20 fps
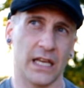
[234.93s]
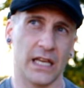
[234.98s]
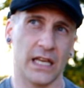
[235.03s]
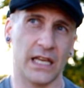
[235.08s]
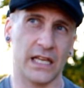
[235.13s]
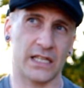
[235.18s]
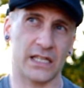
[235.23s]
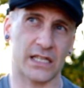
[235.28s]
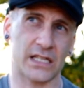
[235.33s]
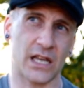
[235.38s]

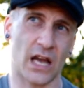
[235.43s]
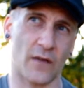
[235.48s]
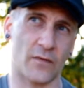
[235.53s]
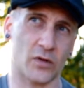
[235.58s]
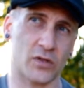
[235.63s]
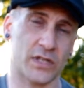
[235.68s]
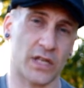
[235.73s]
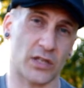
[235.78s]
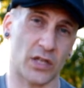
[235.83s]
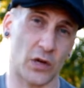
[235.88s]
he
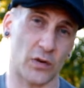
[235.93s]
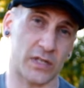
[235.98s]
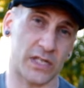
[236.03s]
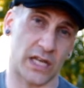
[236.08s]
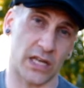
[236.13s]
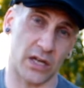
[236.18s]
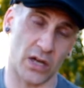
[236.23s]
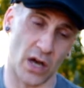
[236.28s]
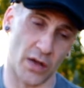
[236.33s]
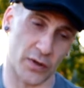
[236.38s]
discovers that there was
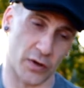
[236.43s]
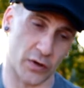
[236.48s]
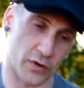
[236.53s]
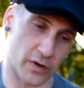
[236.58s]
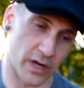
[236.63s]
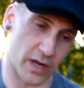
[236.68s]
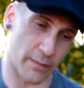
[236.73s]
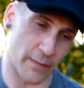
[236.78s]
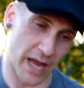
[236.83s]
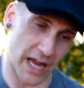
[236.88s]

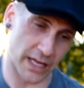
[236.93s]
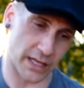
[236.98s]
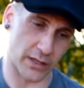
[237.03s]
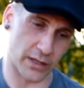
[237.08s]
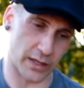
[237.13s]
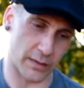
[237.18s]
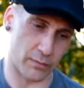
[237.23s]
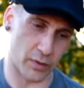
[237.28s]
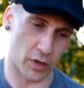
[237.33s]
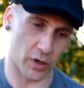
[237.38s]
another
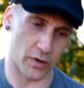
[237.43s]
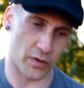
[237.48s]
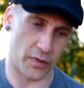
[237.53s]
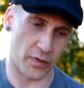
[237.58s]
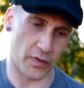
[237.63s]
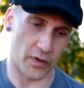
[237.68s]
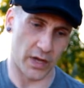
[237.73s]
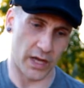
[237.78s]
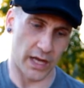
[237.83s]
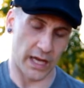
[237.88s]
immaculate
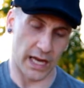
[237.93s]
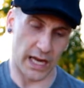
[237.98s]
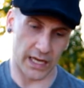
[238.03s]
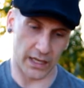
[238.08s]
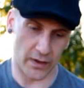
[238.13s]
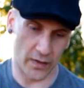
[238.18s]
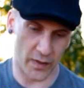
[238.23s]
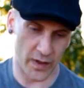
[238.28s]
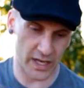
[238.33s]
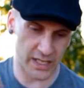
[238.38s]
birth
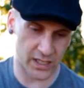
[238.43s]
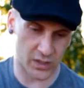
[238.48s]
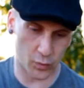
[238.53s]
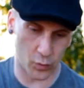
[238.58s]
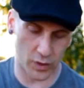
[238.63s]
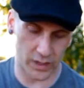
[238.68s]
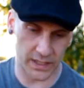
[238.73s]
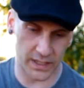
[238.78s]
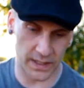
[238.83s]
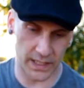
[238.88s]
and this
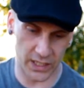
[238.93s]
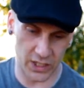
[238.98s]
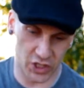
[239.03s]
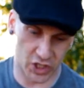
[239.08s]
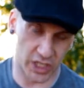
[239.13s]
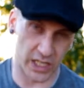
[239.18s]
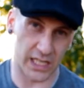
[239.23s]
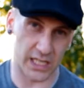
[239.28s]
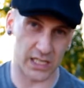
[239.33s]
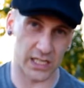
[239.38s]
was the
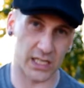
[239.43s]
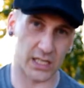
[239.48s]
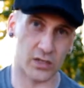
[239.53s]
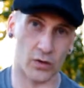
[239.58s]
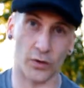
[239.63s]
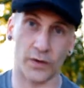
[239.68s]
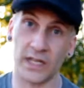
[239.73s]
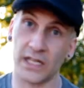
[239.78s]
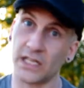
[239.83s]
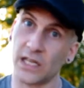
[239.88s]
Jesus
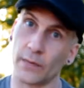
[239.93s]
or the